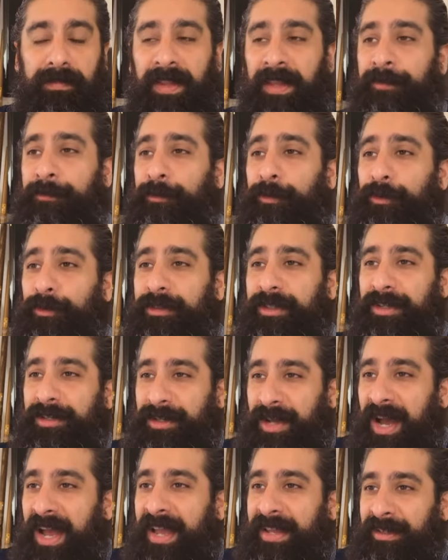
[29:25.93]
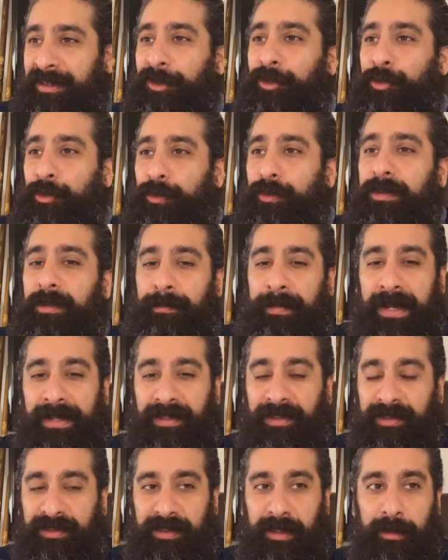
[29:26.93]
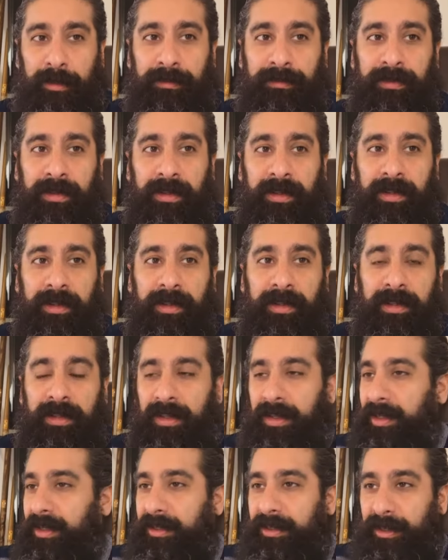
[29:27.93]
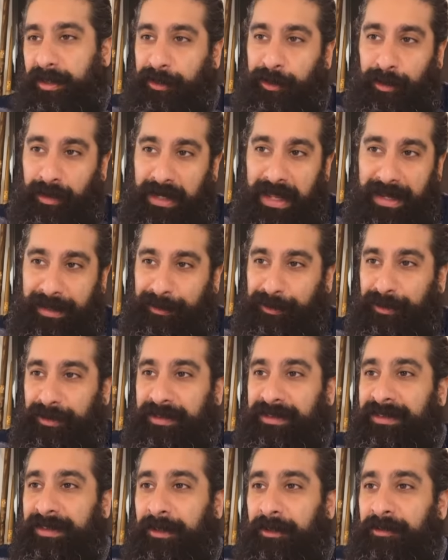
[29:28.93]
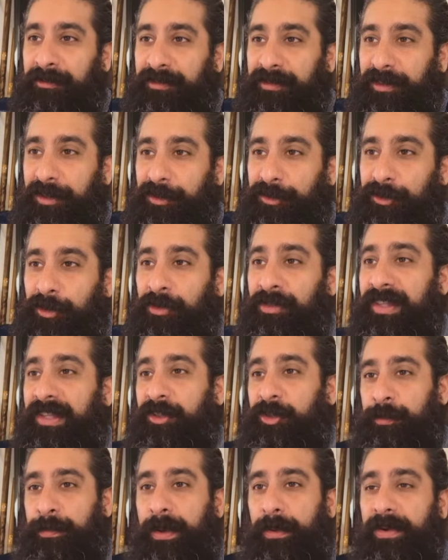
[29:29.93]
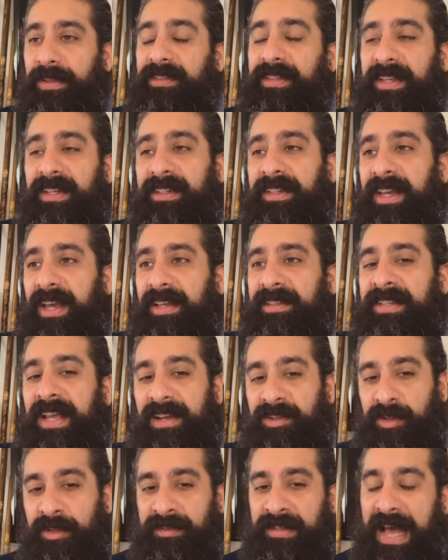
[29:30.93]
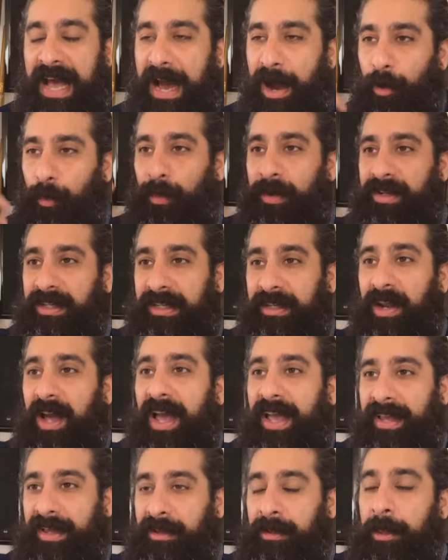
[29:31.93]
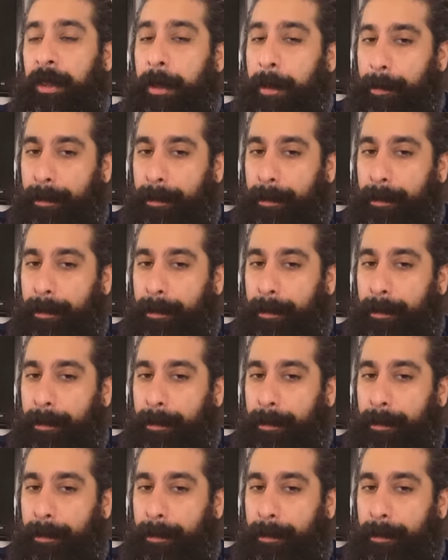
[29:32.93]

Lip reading: If you deny the truth about yourself, you're lying to yourself. So these spirits can get attached. It's outwardly lying.